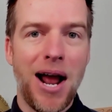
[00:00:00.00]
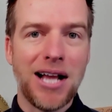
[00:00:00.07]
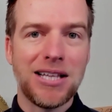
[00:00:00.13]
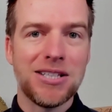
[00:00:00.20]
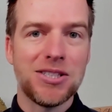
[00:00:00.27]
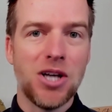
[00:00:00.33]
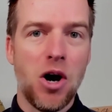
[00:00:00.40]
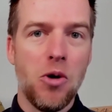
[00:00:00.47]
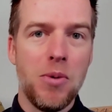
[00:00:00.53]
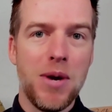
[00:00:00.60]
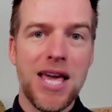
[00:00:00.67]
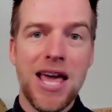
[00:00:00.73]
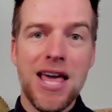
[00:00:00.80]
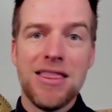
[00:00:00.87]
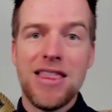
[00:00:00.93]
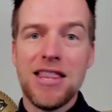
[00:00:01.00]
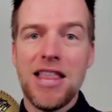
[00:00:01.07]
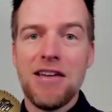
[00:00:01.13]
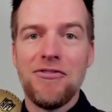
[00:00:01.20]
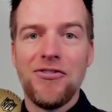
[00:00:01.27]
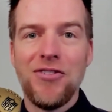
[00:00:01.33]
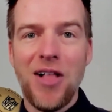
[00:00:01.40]
practice all week. Then
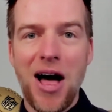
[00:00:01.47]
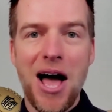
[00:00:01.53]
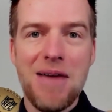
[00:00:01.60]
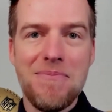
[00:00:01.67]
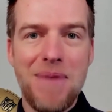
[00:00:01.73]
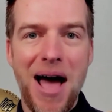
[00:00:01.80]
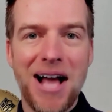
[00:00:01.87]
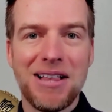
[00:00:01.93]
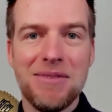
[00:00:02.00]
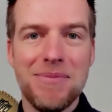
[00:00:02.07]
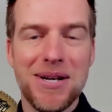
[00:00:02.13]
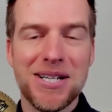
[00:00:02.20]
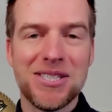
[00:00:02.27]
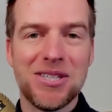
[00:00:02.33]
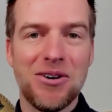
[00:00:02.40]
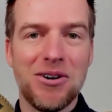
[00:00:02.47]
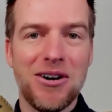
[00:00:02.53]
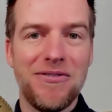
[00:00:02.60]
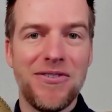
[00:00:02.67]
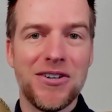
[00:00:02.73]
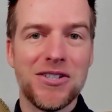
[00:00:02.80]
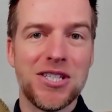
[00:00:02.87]
they fly back to
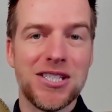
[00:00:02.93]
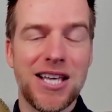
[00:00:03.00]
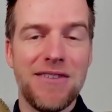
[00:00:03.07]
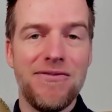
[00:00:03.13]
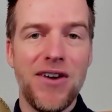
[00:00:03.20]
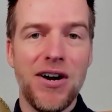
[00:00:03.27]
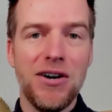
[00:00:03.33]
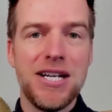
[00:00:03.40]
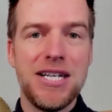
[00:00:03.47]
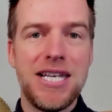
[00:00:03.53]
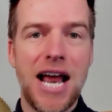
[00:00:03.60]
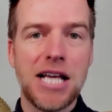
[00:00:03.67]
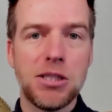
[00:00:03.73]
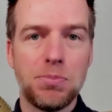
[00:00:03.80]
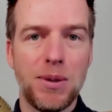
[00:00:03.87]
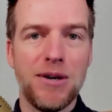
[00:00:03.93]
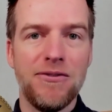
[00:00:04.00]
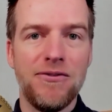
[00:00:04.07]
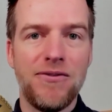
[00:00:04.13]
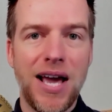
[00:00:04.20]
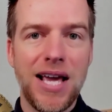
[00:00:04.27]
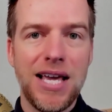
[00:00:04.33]
Minnesota versus a very desperate
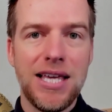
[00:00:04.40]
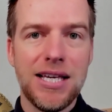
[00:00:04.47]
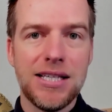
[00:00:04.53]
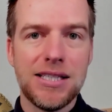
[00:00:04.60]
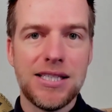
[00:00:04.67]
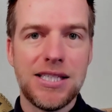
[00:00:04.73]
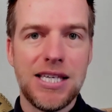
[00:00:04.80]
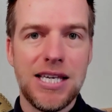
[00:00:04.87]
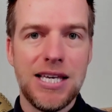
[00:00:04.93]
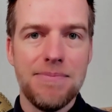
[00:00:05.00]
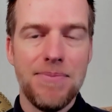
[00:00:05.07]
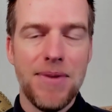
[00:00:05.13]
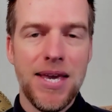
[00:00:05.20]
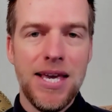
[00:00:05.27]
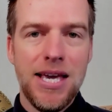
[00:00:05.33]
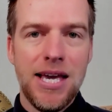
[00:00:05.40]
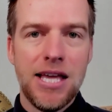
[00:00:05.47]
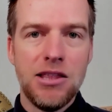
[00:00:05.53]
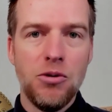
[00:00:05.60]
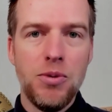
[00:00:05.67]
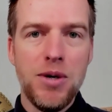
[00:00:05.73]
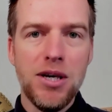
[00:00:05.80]
Vikings team.
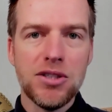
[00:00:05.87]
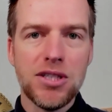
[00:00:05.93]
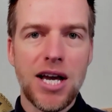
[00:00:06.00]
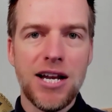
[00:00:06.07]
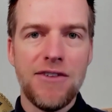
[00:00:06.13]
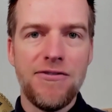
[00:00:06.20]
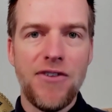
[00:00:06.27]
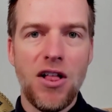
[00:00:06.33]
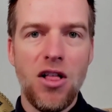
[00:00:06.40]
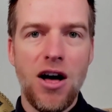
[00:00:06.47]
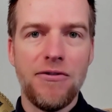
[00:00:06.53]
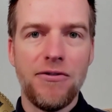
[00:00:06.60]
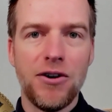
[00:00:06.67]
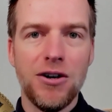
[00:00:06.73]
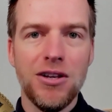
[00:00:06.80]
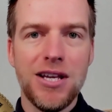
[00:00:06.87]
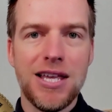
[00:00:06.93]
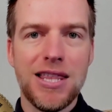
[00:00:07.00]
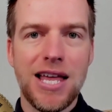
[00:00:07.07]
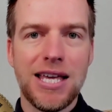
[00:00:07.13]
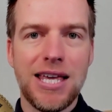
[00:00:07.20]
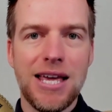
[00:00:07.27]
And the wheels kind of fell off early
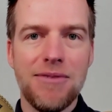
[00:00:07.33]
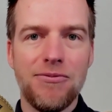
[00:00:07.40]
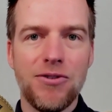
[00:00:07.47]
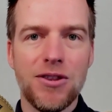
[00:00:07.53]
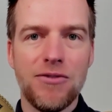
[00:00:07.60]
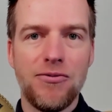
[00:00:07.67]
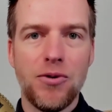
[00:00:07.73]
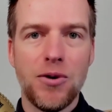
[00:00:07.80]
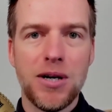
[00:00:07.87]
in that game for the